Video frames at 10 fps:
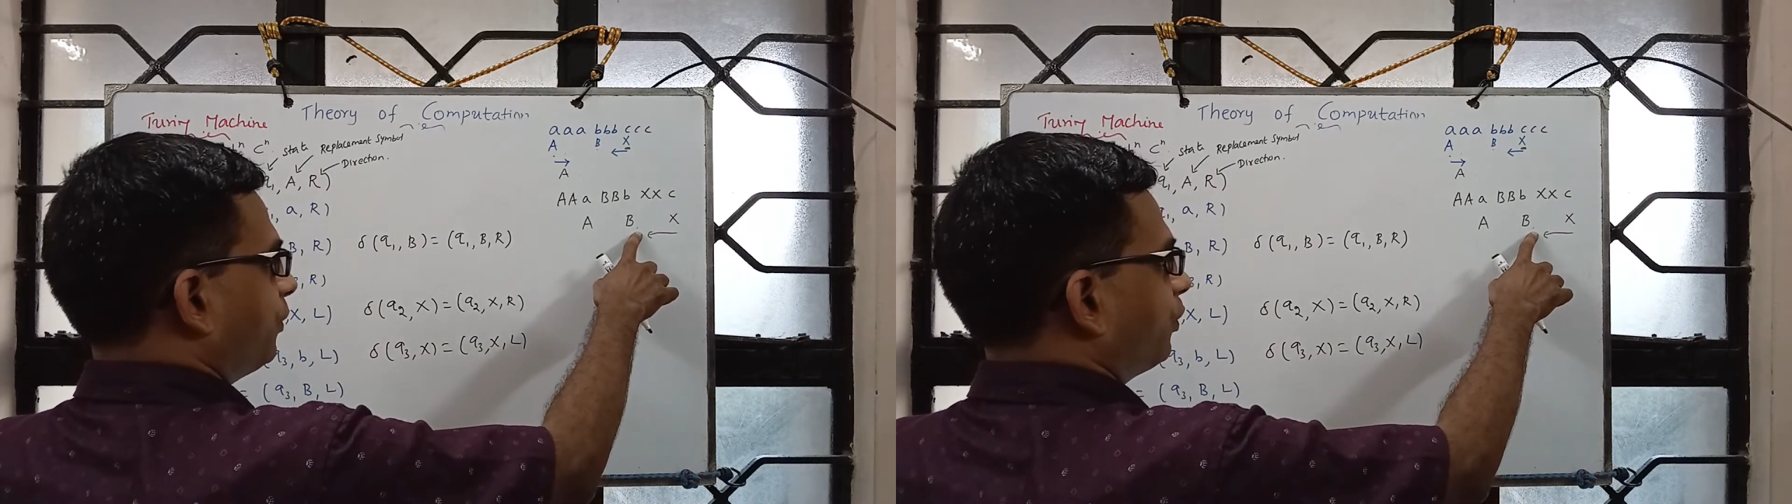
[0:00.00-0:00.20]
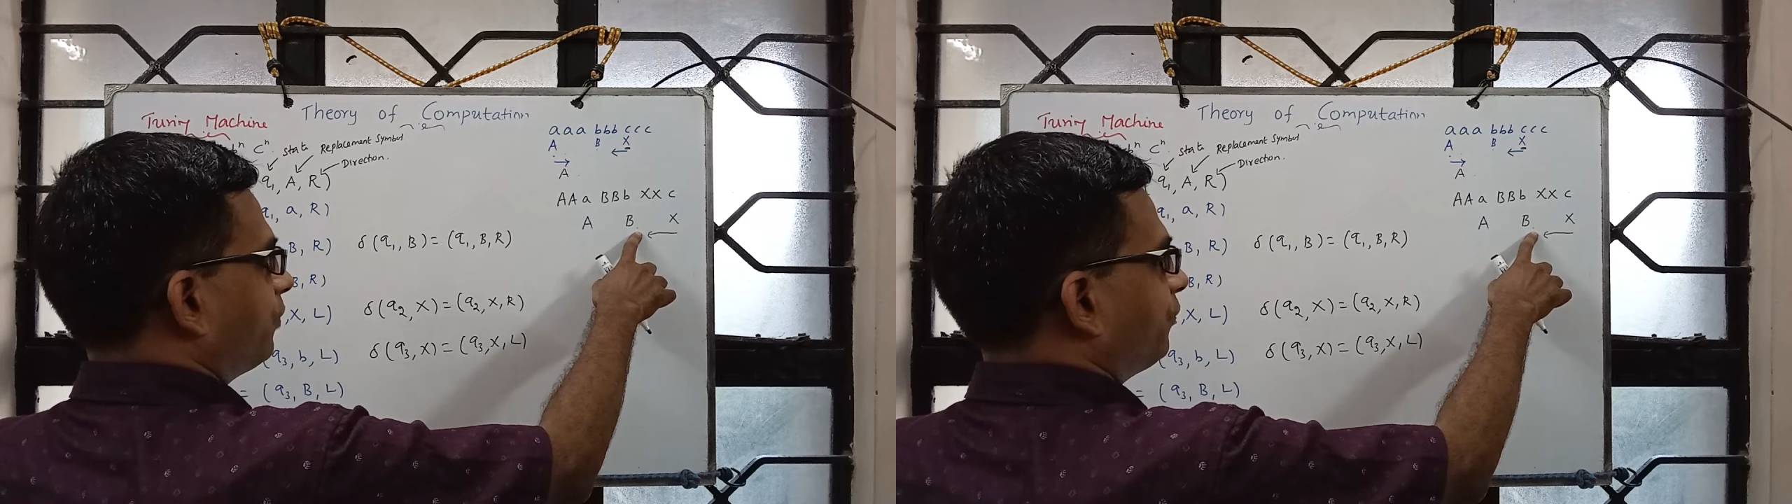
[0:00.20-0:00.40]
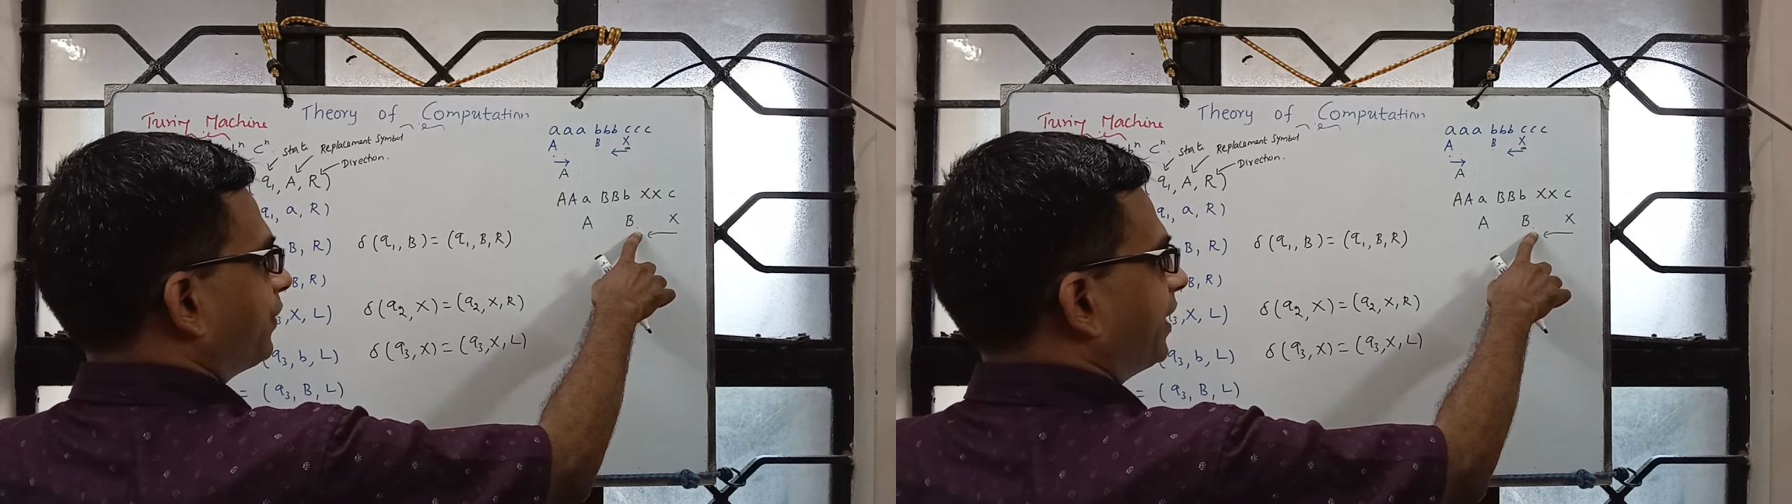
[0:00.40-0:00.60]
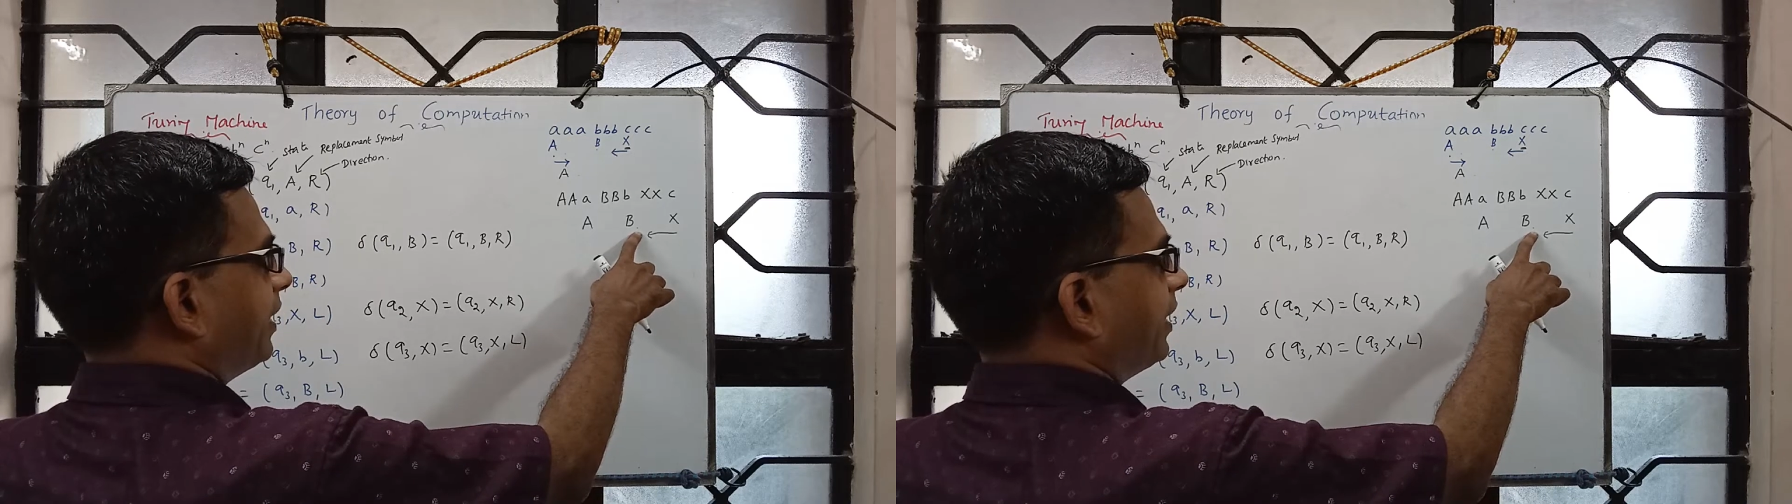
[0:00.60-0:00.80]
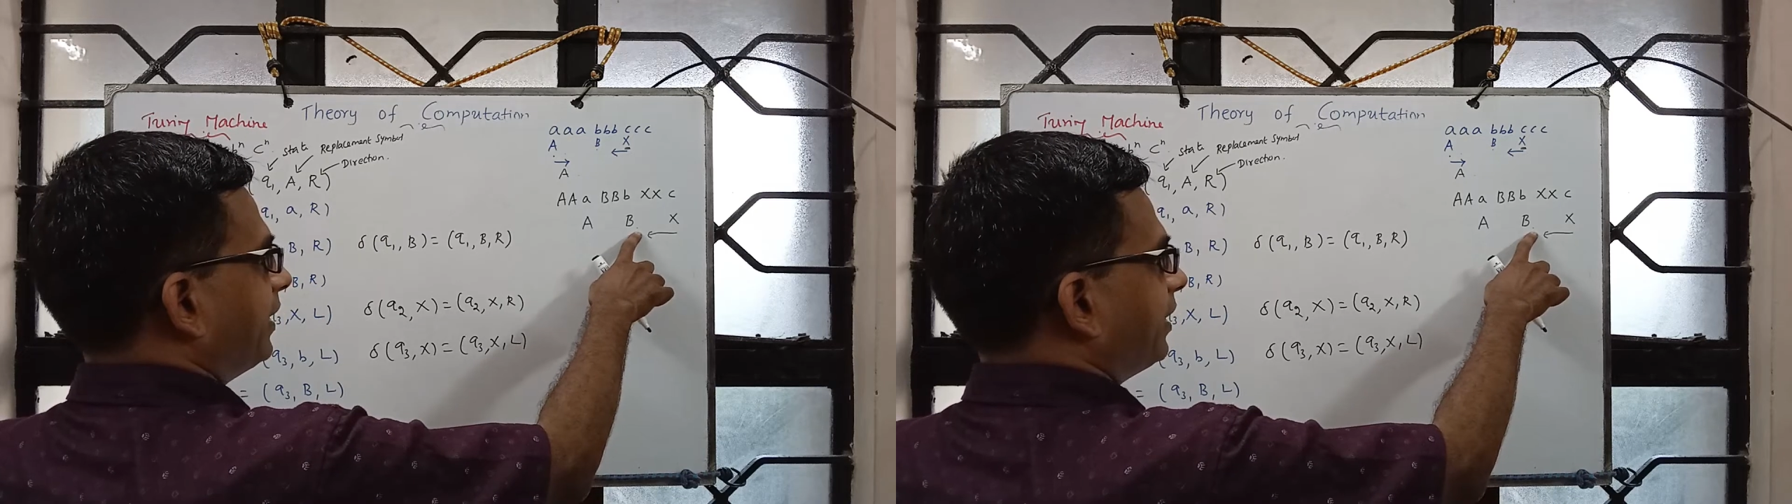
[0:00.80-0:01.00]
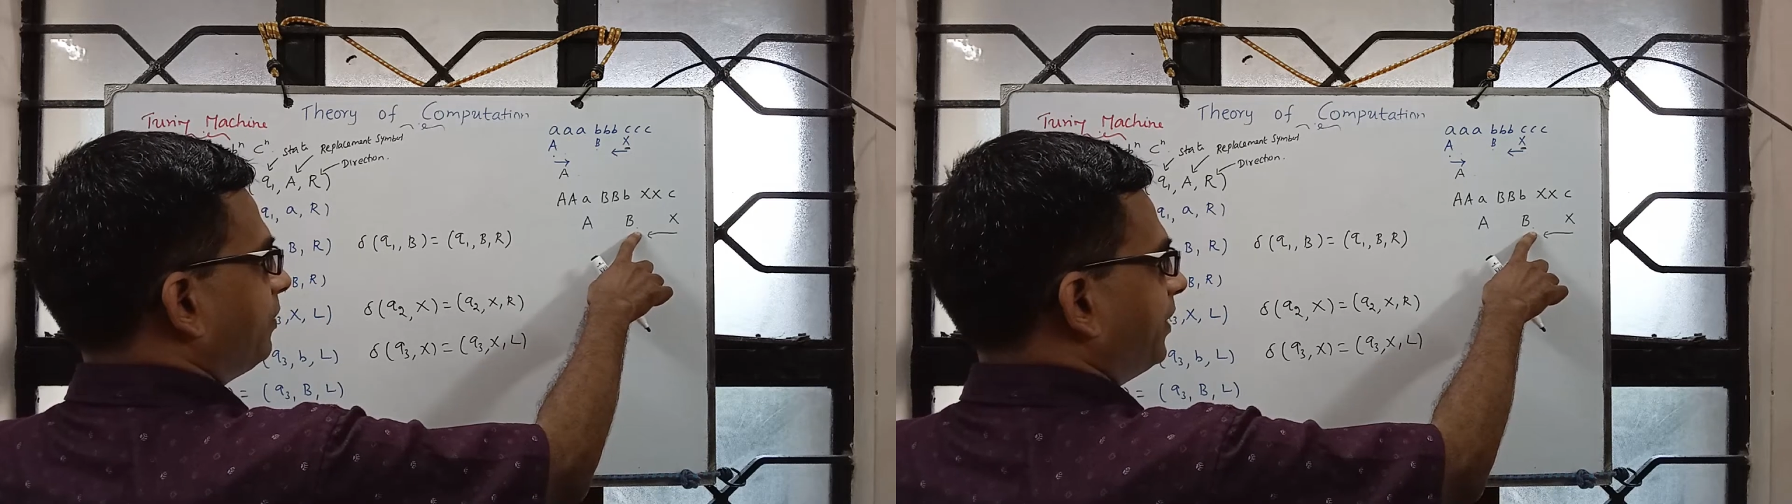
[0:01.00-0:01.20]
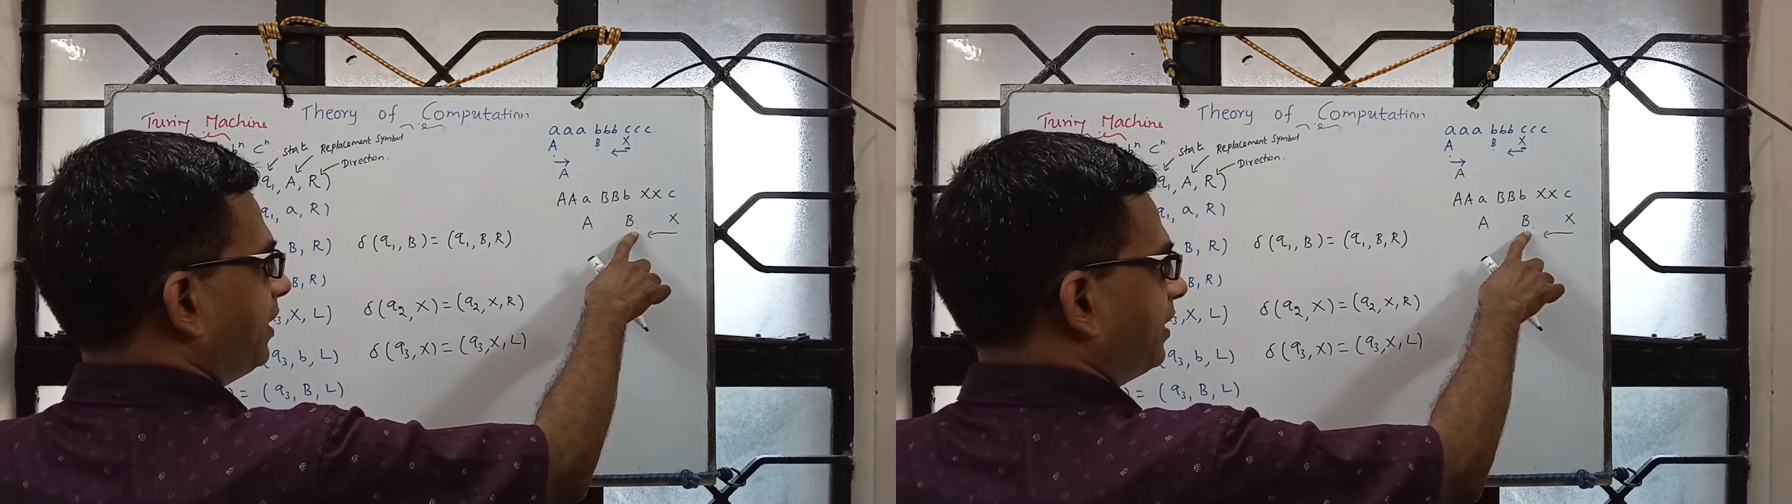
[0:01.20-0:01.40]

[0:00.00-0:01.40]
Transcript: you don't find little b,